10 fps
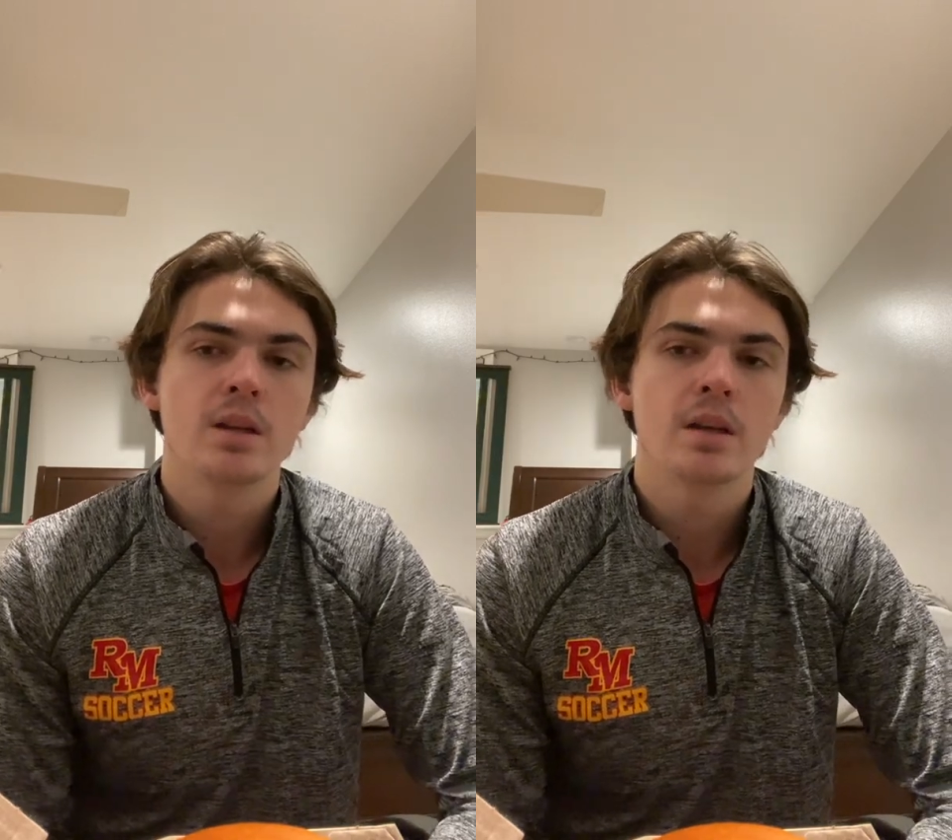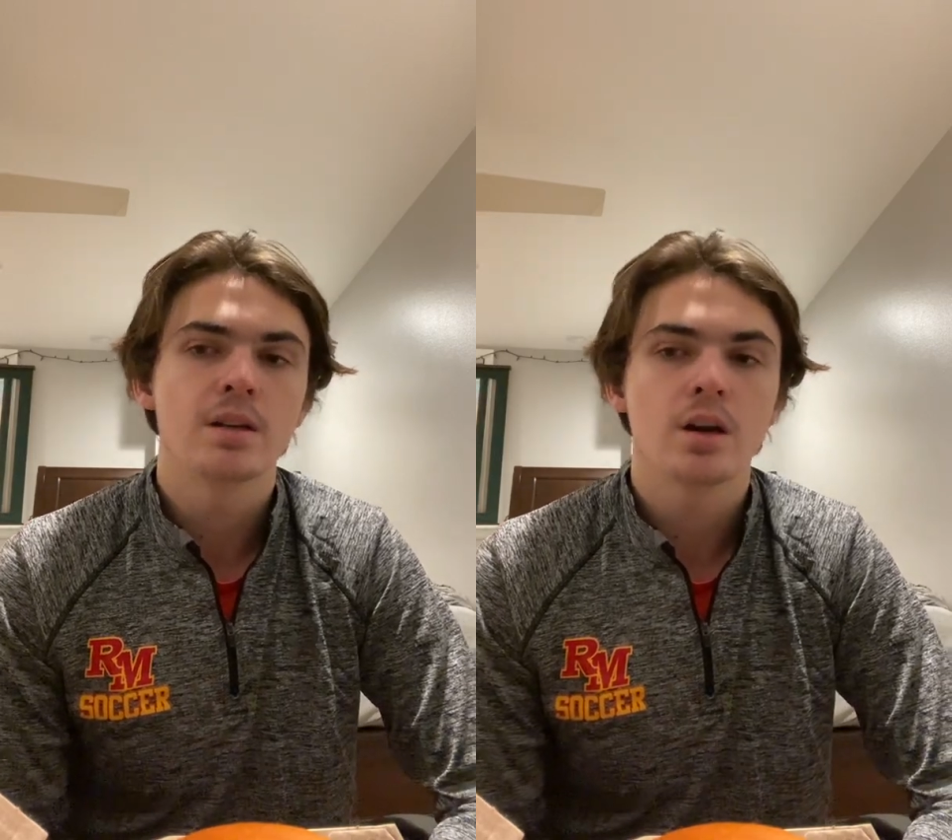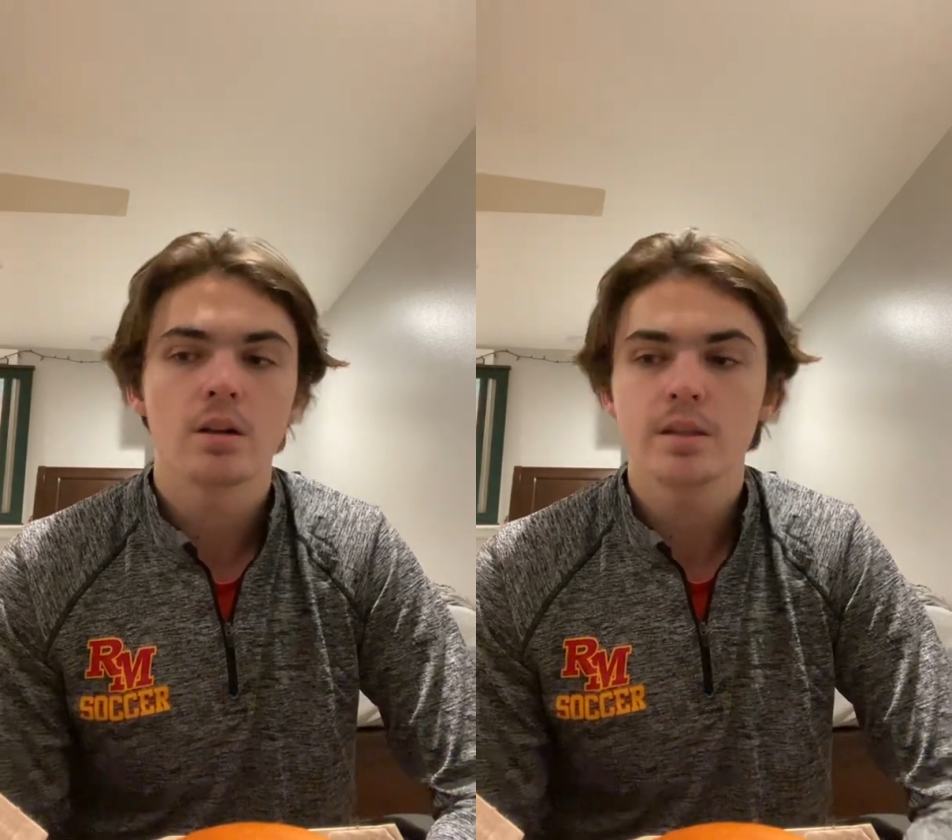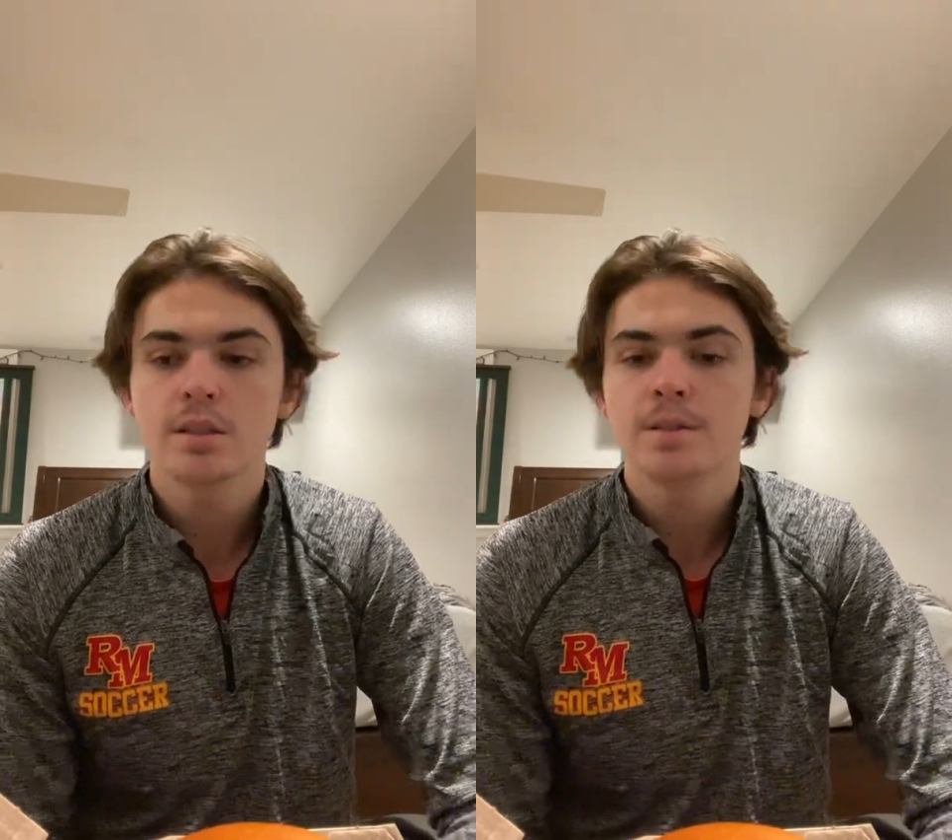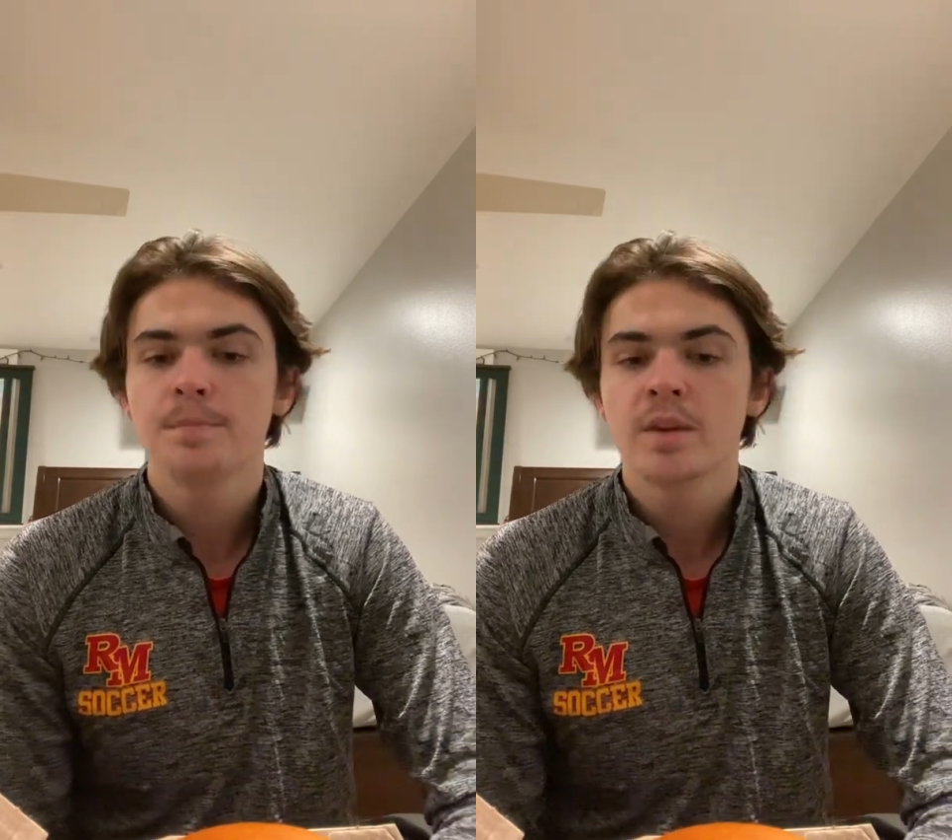and
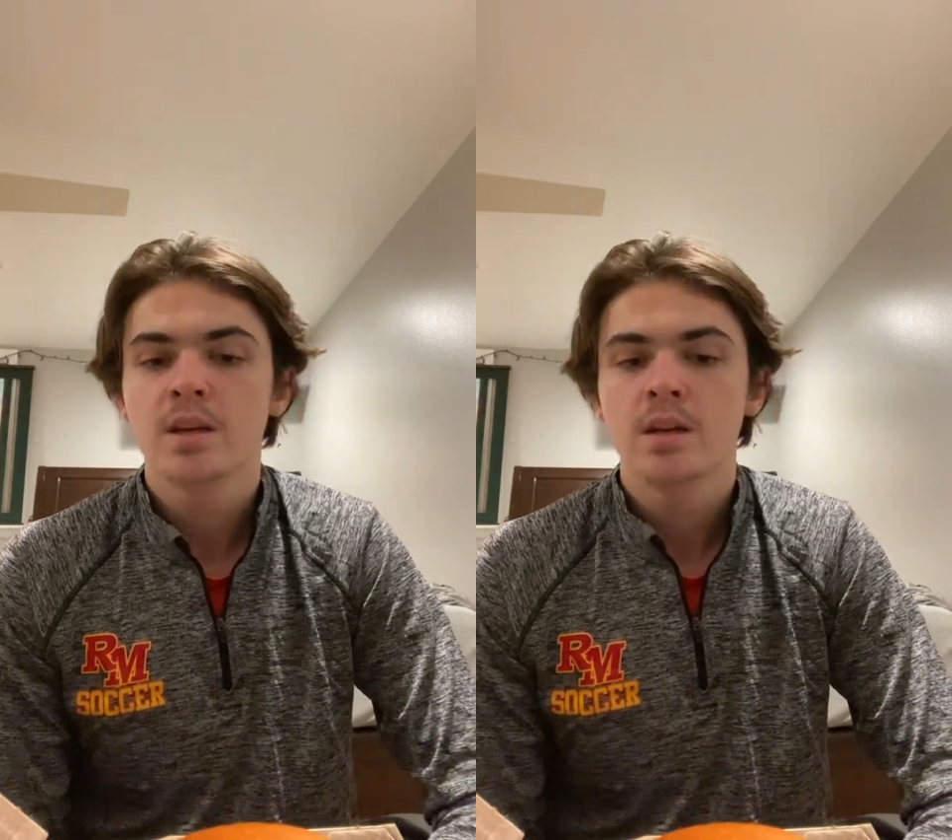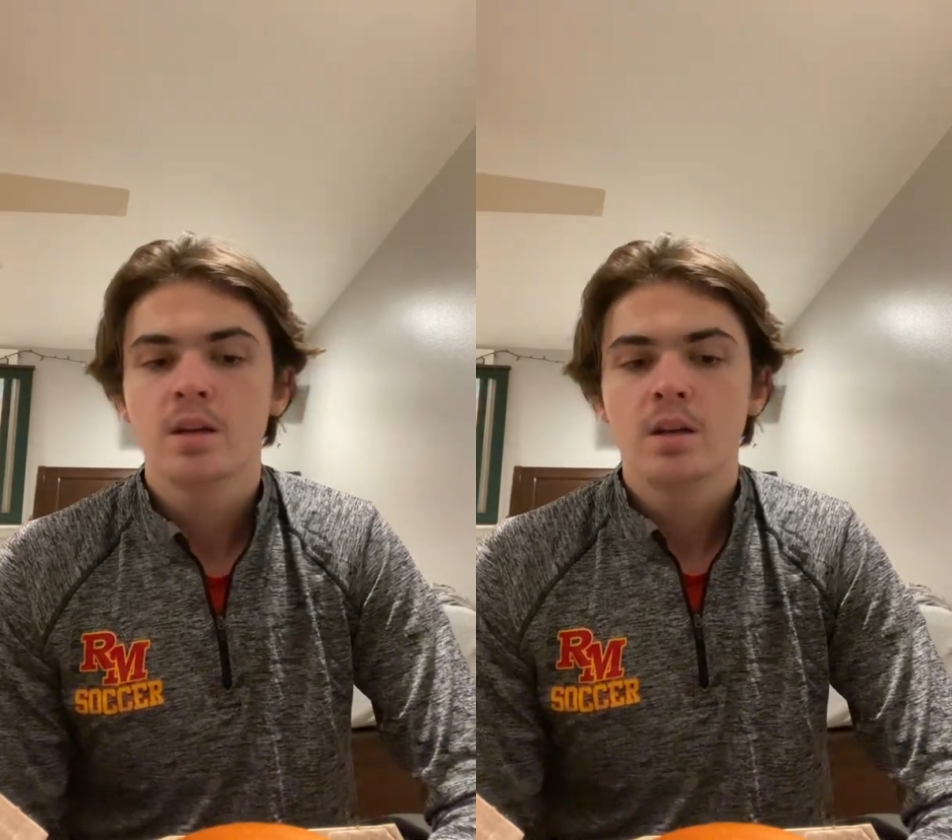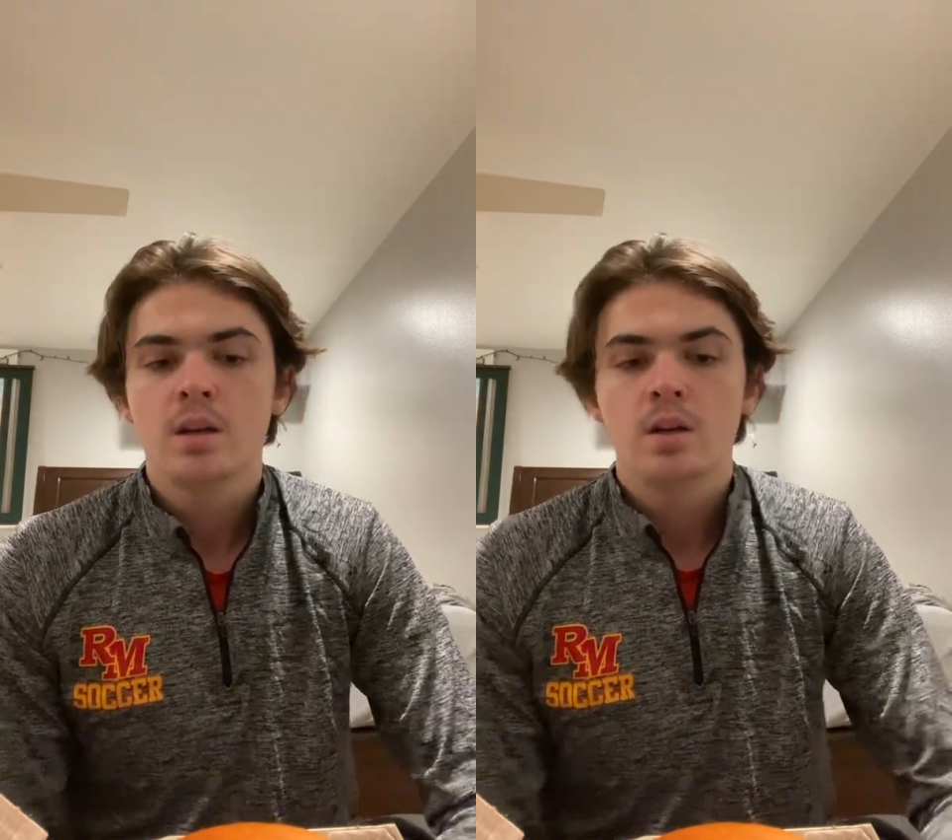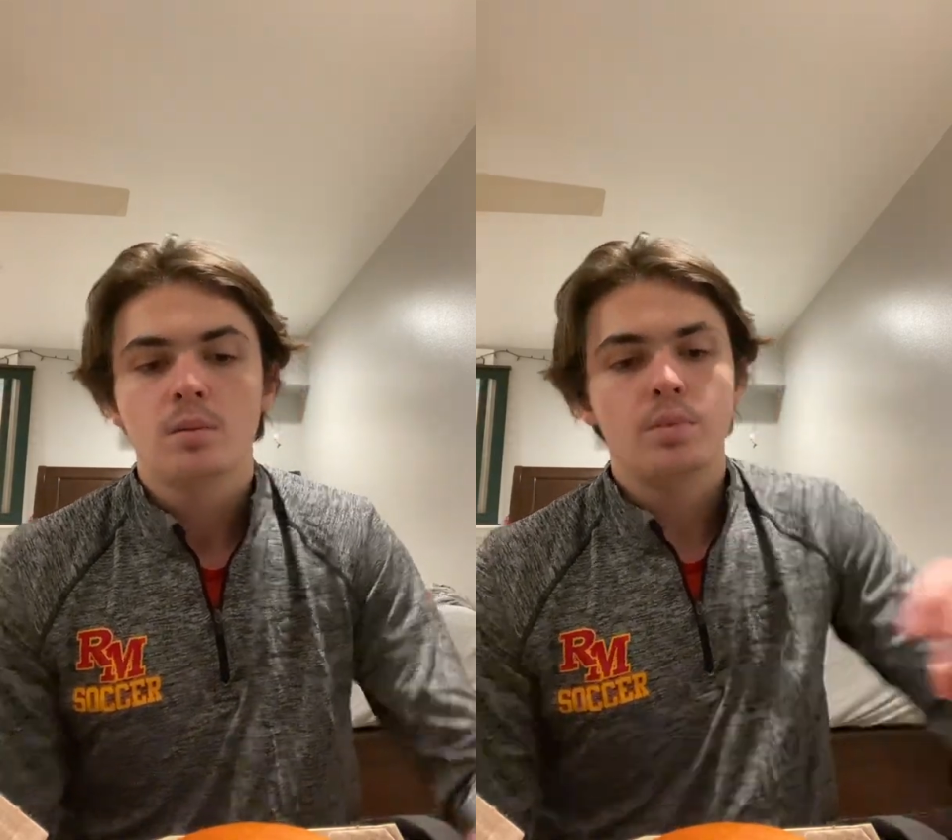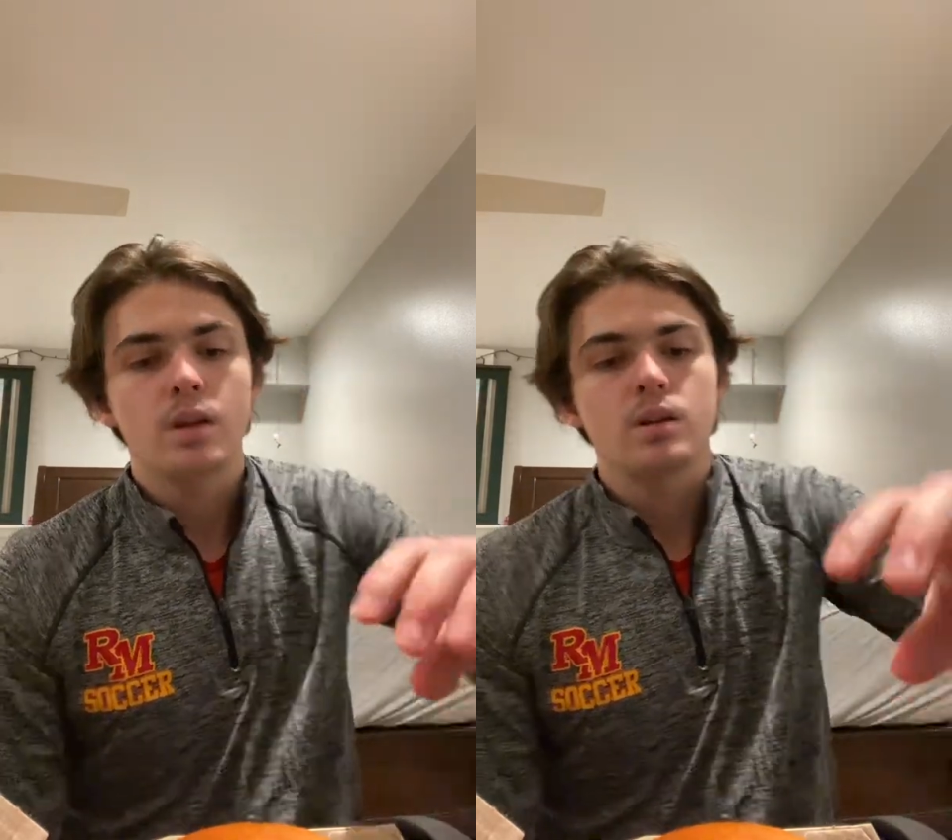College.
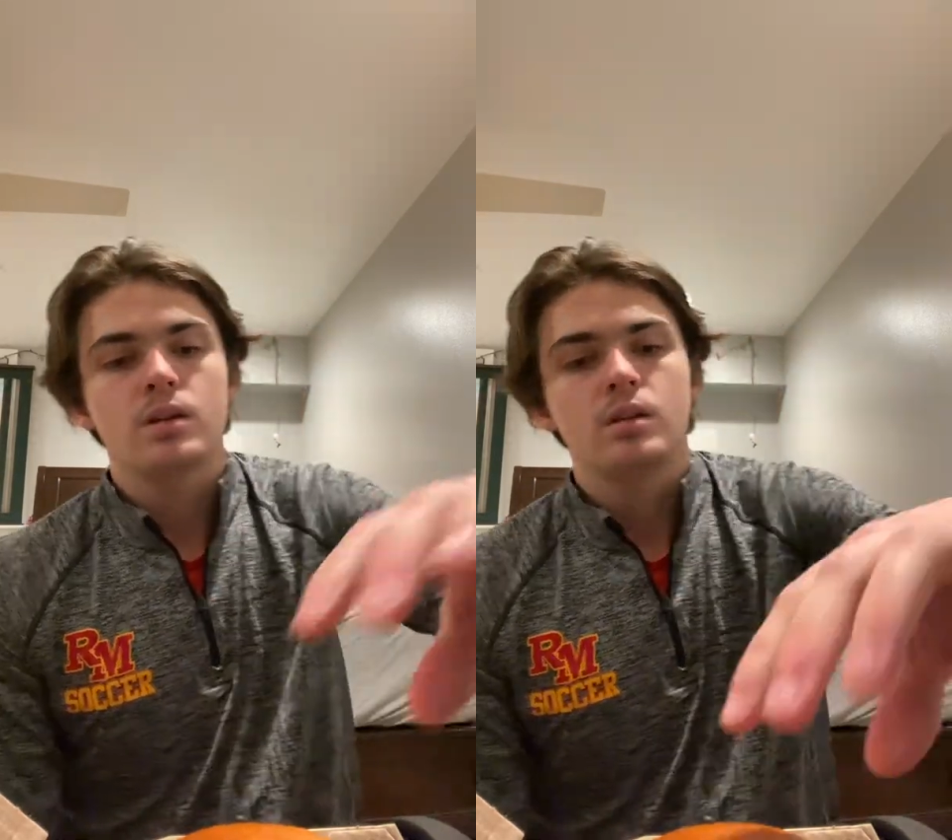But